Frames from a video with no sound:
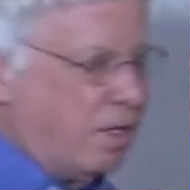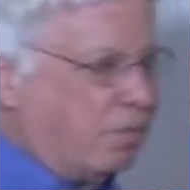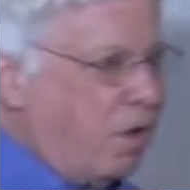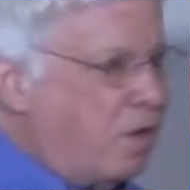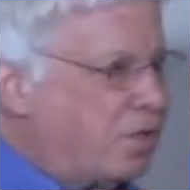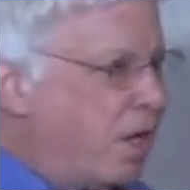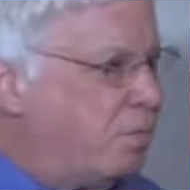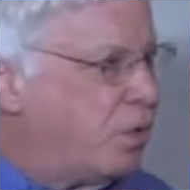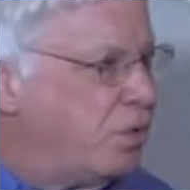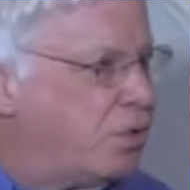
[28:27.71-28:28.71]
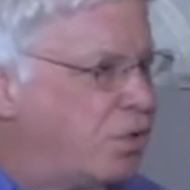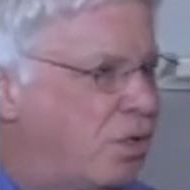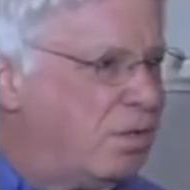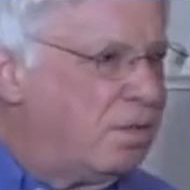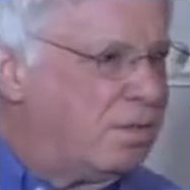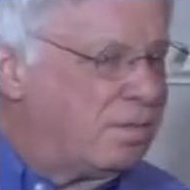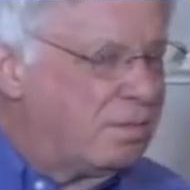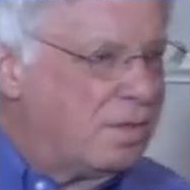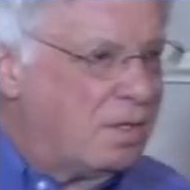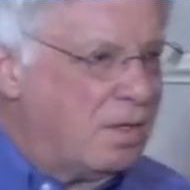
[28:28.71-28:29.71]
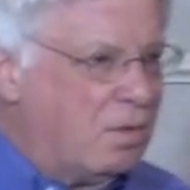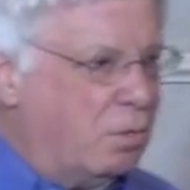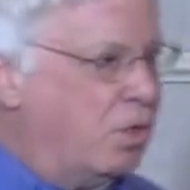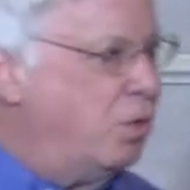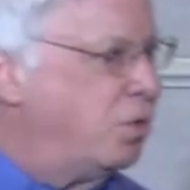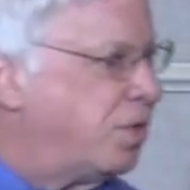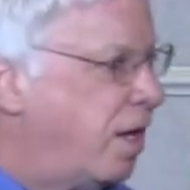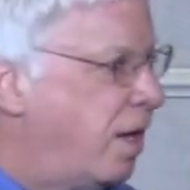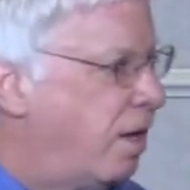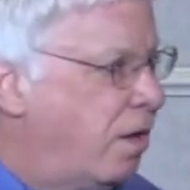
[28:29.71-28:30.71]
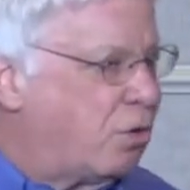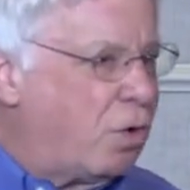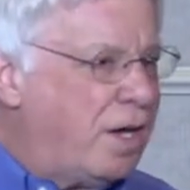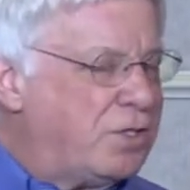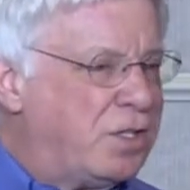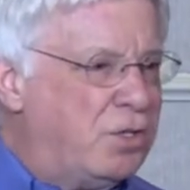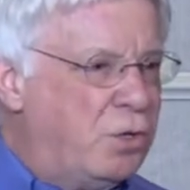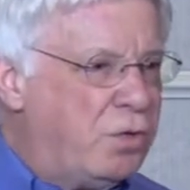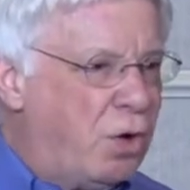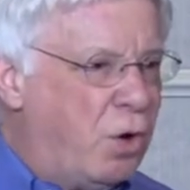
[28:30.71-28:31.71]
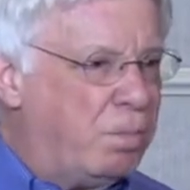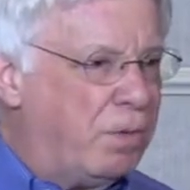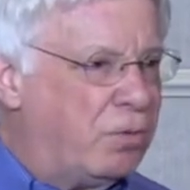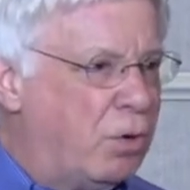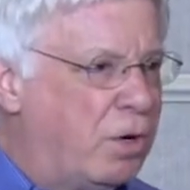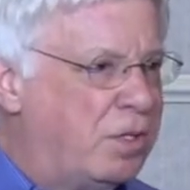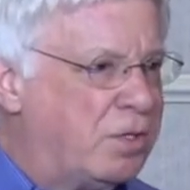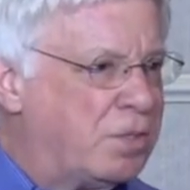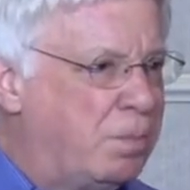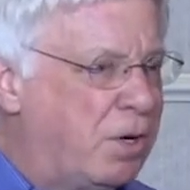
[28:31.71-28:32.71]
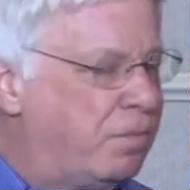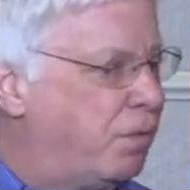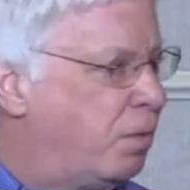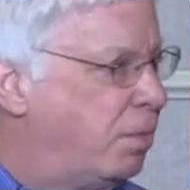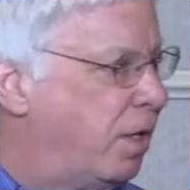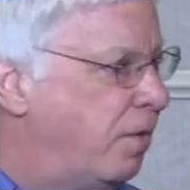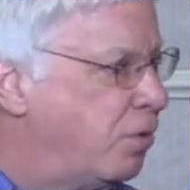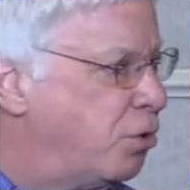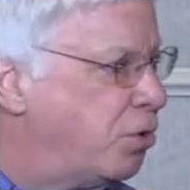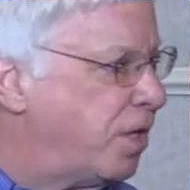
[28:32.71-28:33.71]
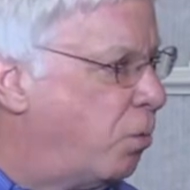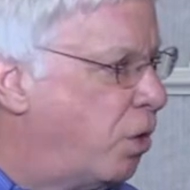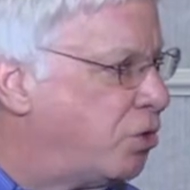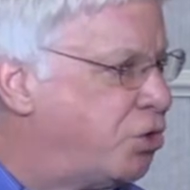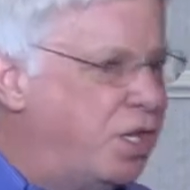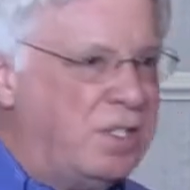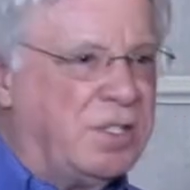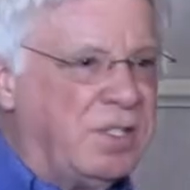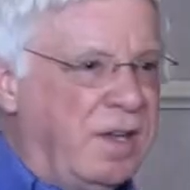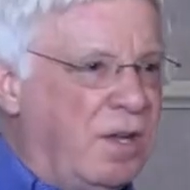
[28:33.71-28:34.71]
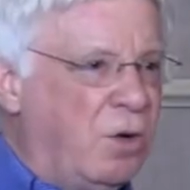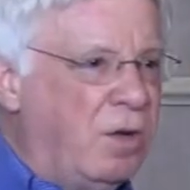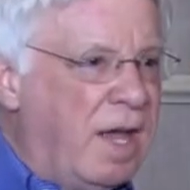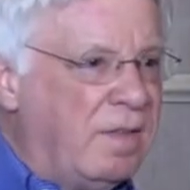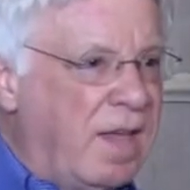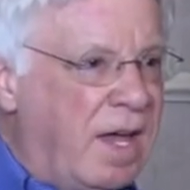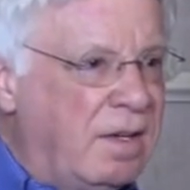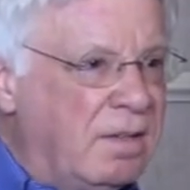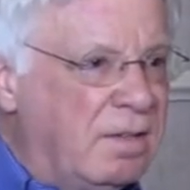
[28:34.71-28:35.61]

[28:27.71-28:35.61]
As far as I'm concerned, when you say, Christ in you, the hope of glory, to spirit filled believers, and you say, Where's Jesus? and they go like that,